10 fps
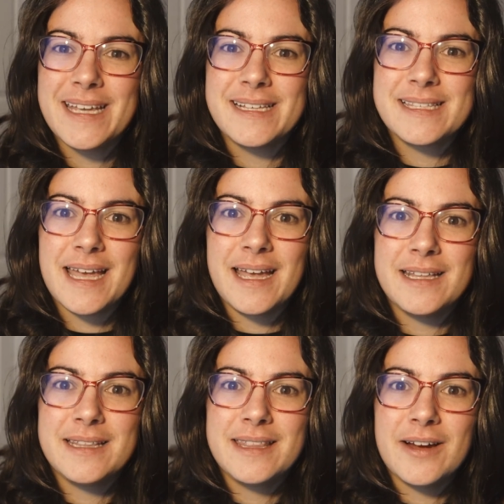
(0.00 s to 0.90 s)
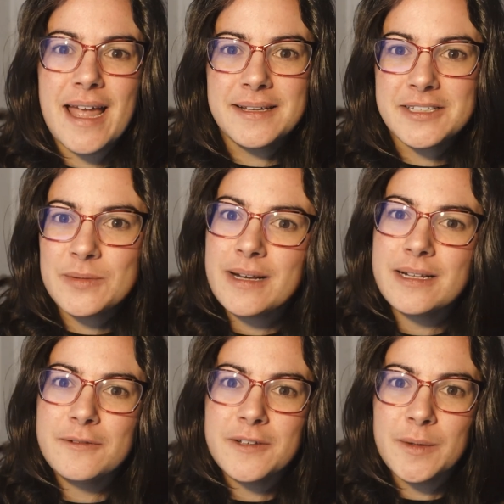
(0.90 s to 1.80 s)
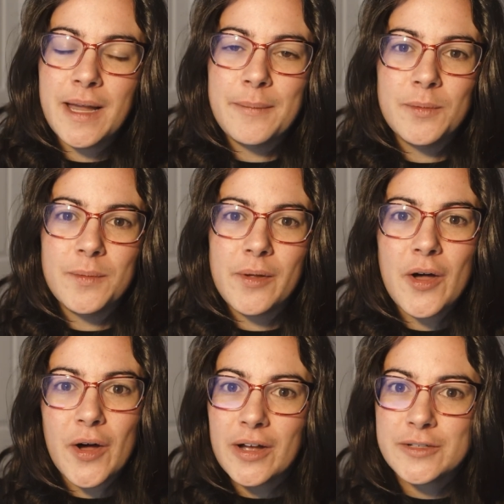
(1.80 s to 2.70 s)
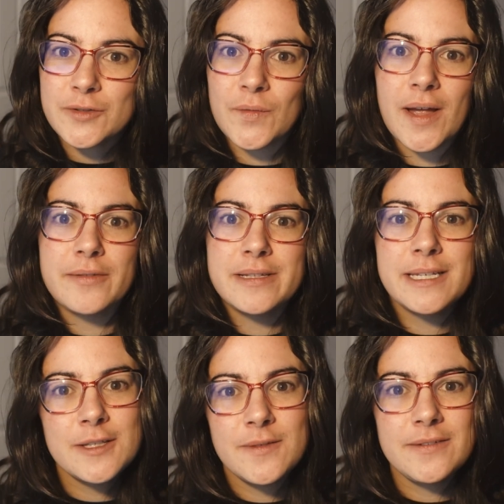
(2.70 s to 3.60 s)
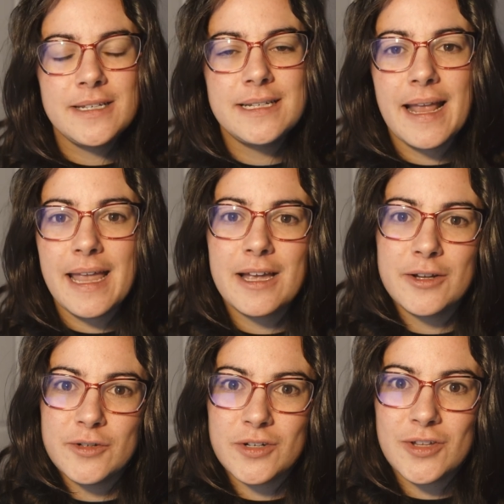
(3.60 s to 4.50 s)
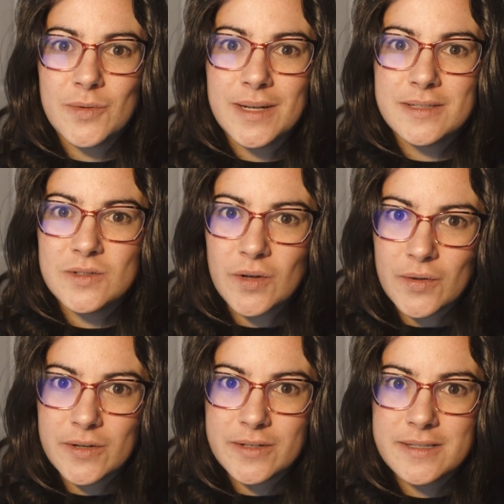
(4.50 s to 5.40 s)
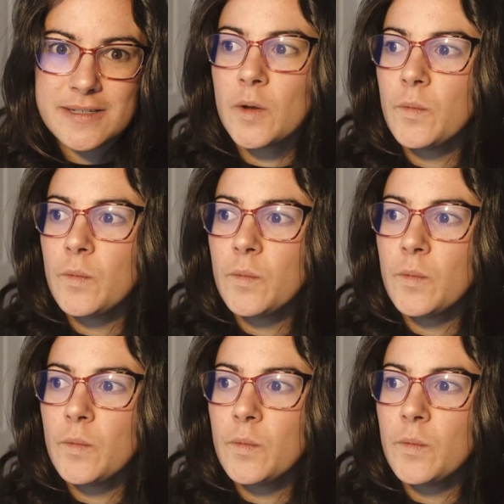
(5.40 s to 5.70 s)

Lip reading: is that they're estimating the film camera will cost around $650 to $800.